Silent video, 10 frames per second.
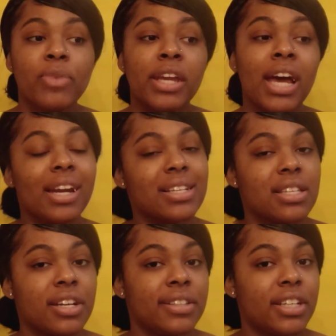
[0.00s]
not
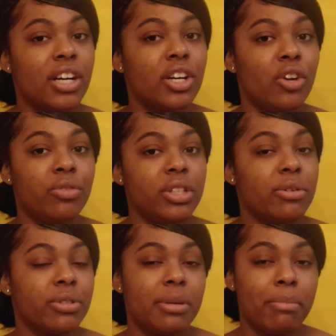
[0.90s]
necessarily a
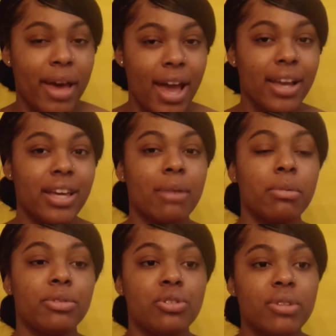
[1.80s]
really bad
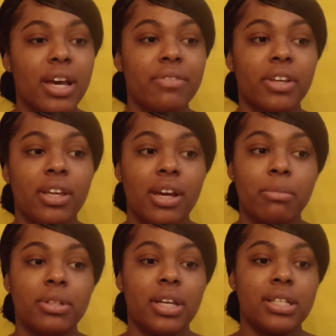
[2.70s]
camera, but you can have a
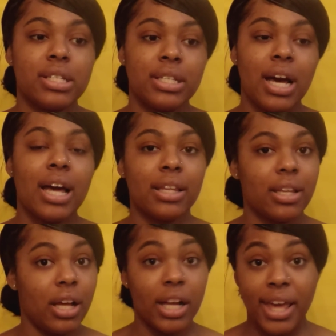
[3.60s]
camera that's not
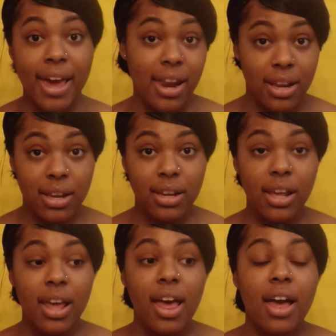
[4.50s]
a
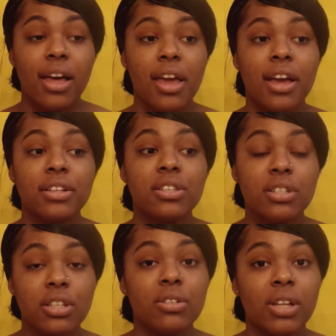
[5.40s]
Canon and
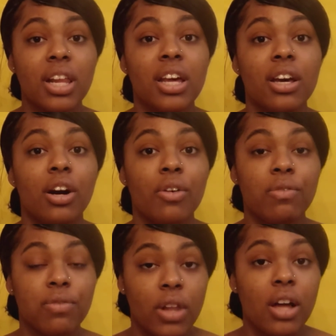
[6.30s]
still get
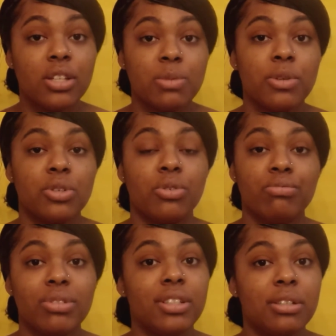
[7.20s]
a flawless picture or
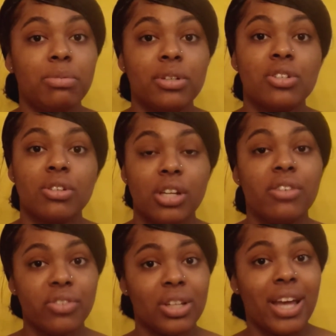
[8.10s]
a really good picture
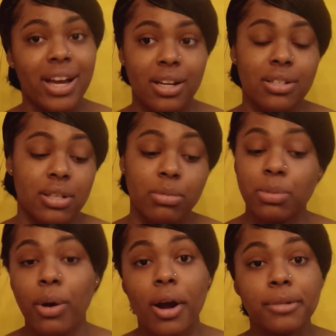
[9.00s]
if your lighting is up to
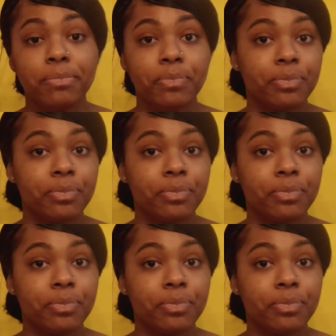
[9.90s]
par.